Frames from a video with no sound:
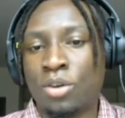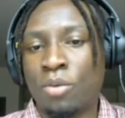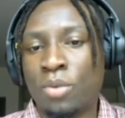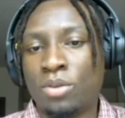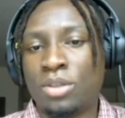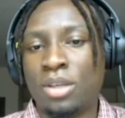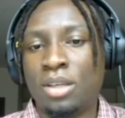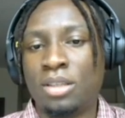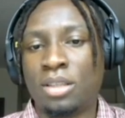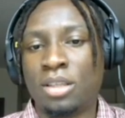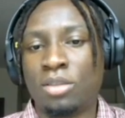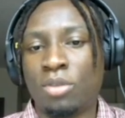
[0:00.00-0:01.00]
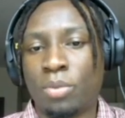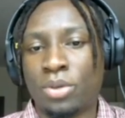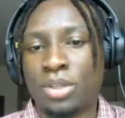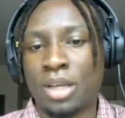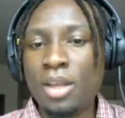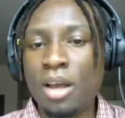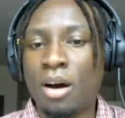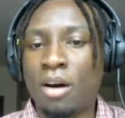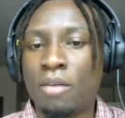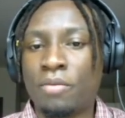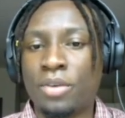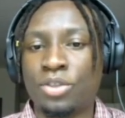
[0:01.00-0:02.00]
So when you see 63%
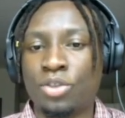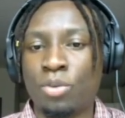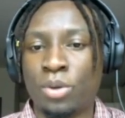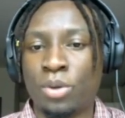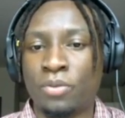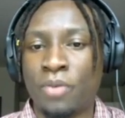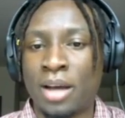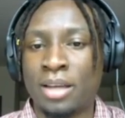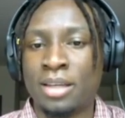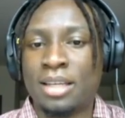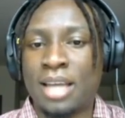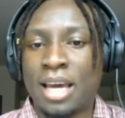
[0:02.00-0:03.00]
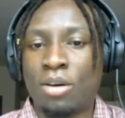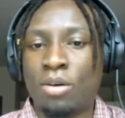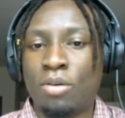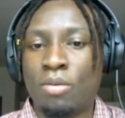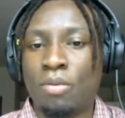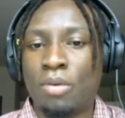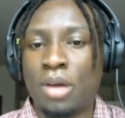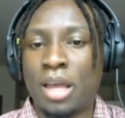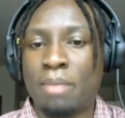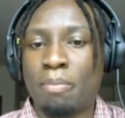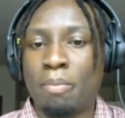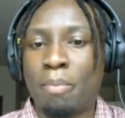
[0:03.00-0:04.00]
of consumers find nano
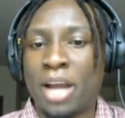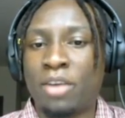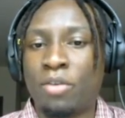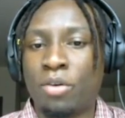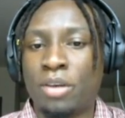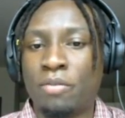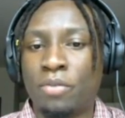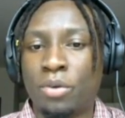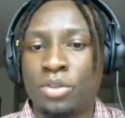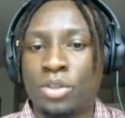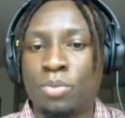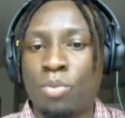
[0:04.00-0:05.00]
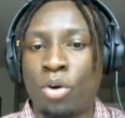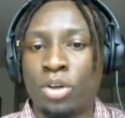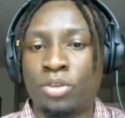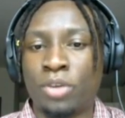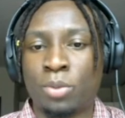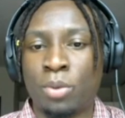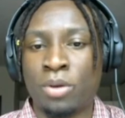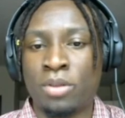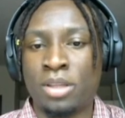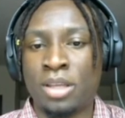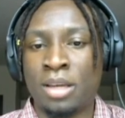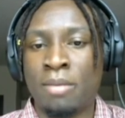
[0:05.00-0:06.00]
and micro influencers more
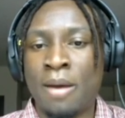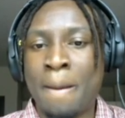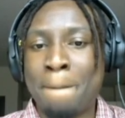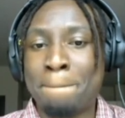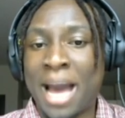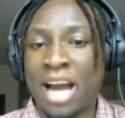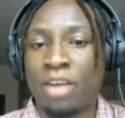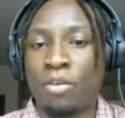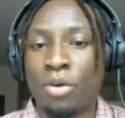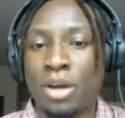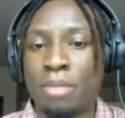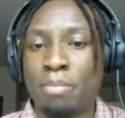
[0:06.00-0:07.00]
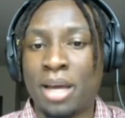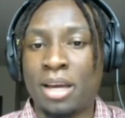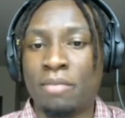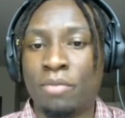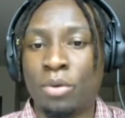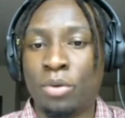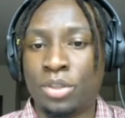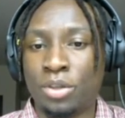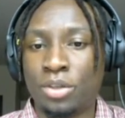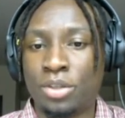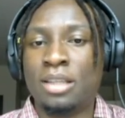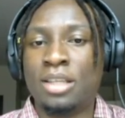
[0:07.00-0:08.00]
trustworthy than macro and mega
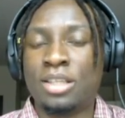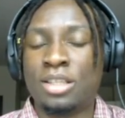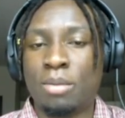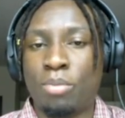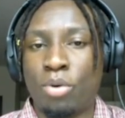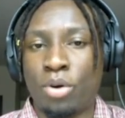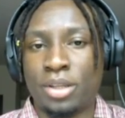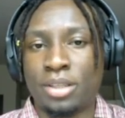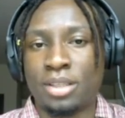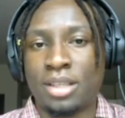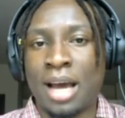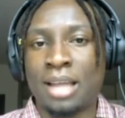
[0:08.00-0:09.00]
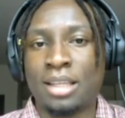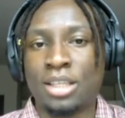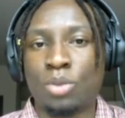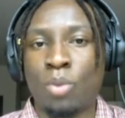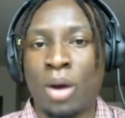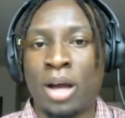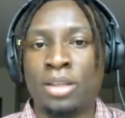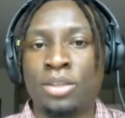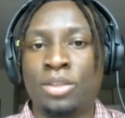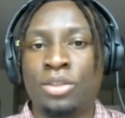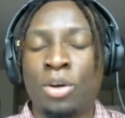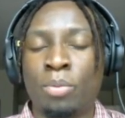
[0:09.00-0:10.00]
influencers, this is an important stat. This is why
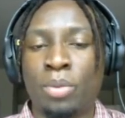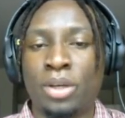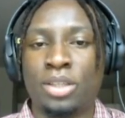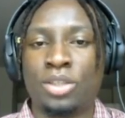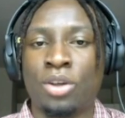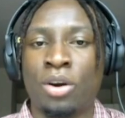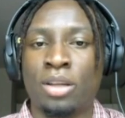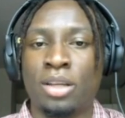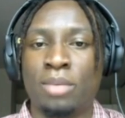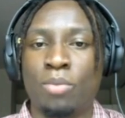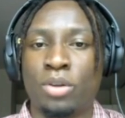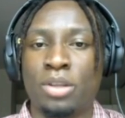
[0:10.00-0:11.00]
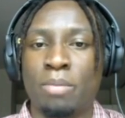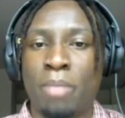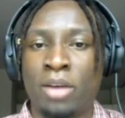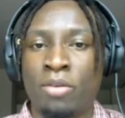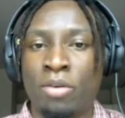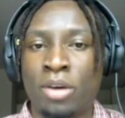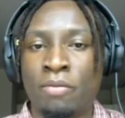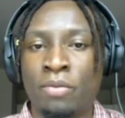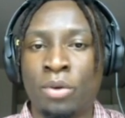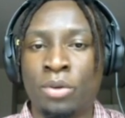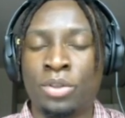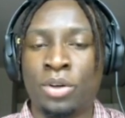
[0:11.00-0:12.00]
Chirpley is targeting more the micro
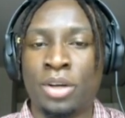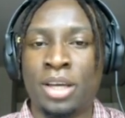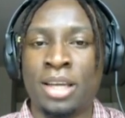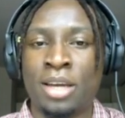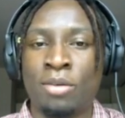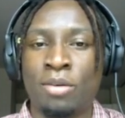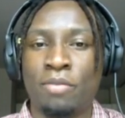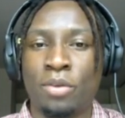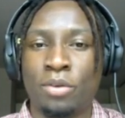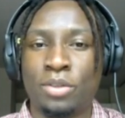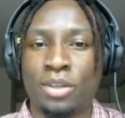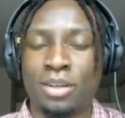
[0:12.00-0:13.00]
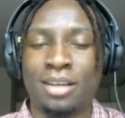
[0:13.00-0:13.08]
influencer and nano influencer.